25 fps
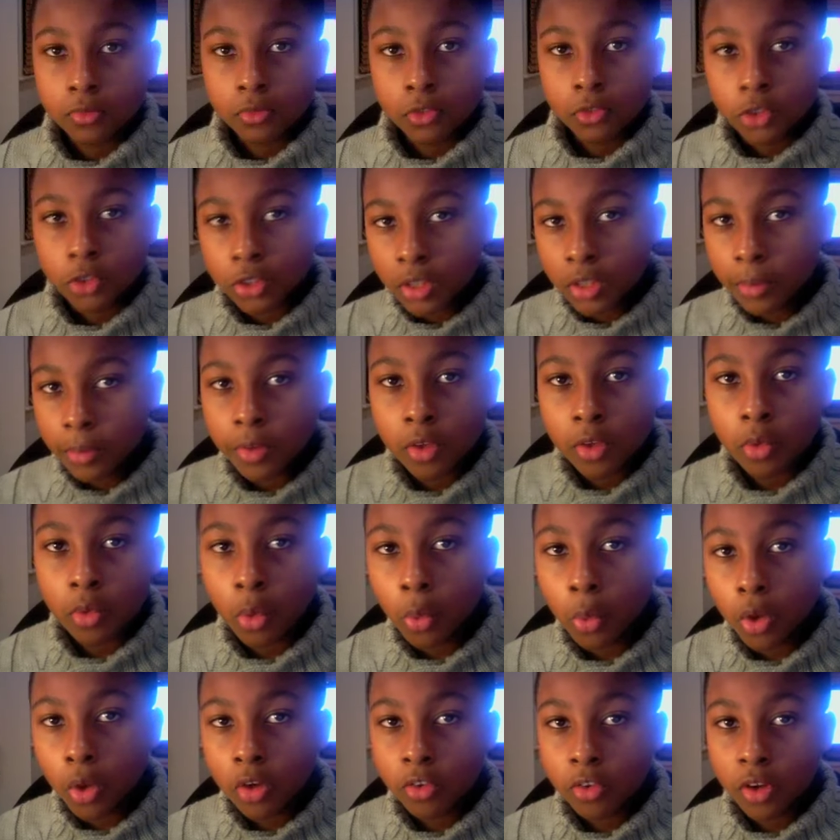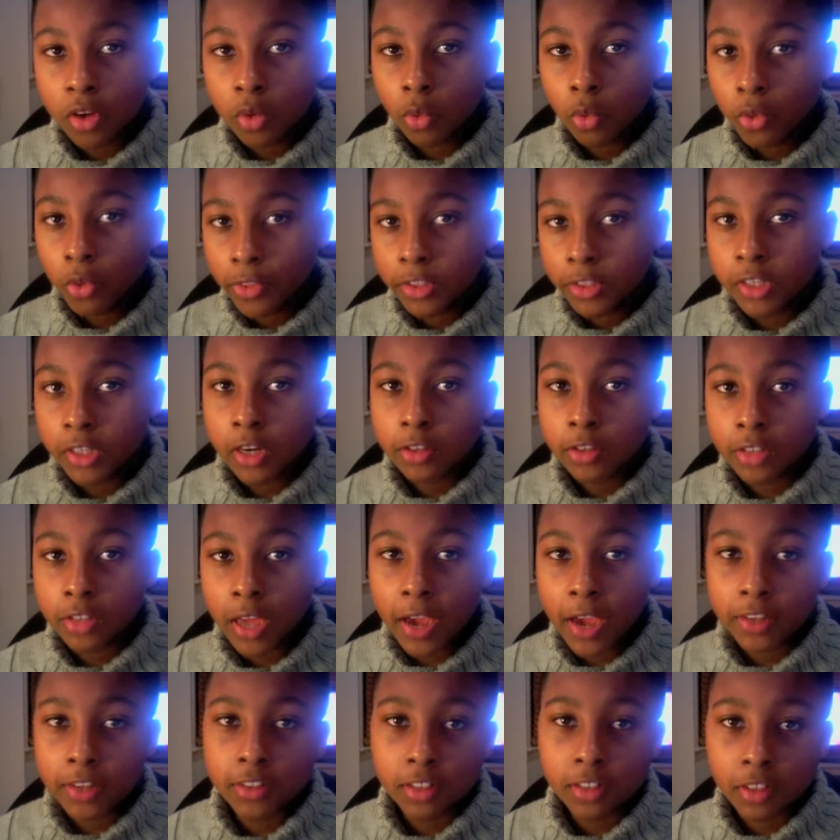So some of you are wondering what this channel is
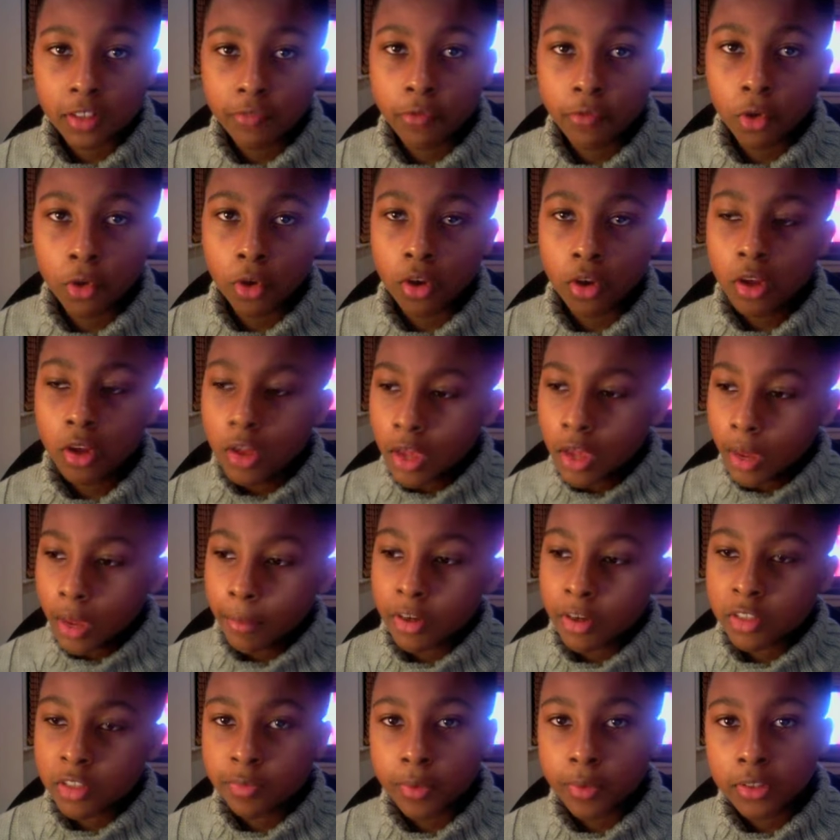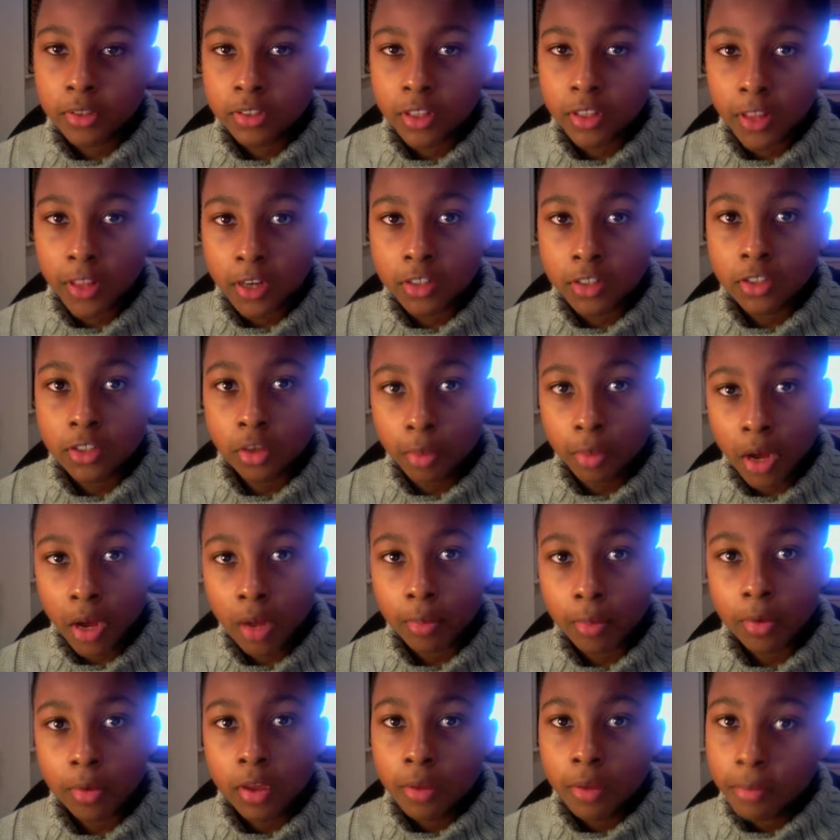actually for, and my response to that is your
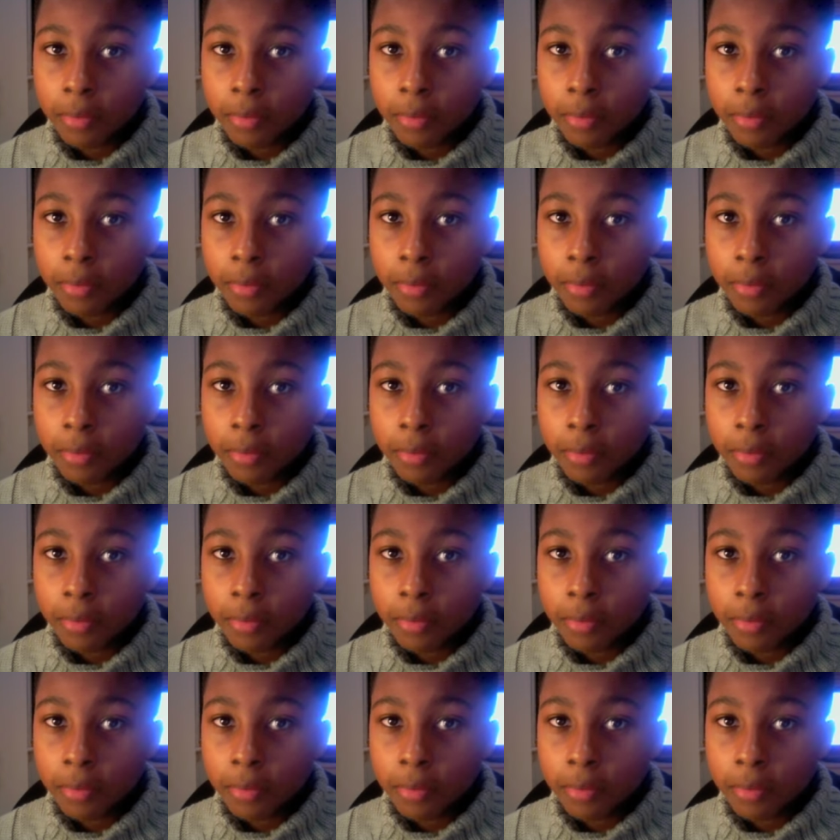mom.